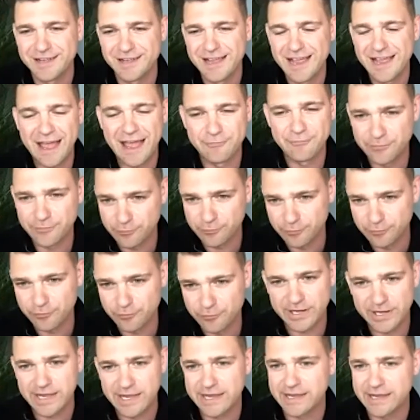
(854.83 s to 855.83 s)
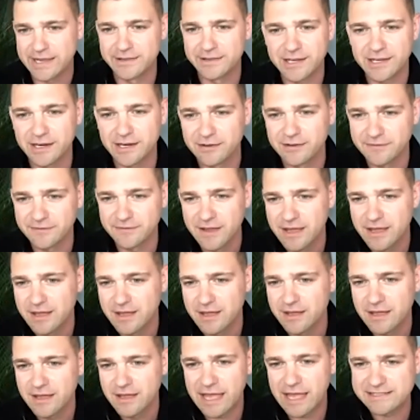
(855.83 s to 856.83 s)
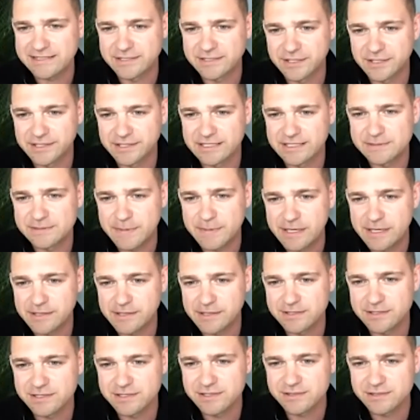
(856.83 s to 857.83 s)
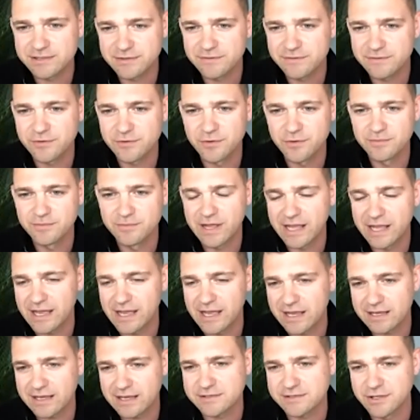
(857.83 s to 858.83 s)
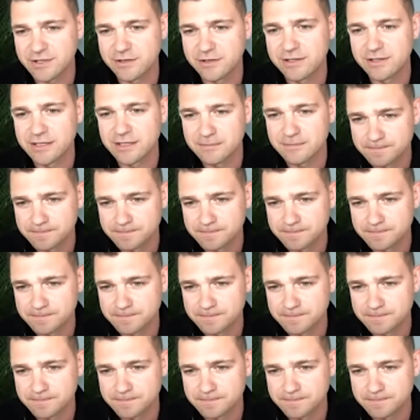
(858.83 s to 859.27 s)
and bringing in kind of exciting speakers from externally.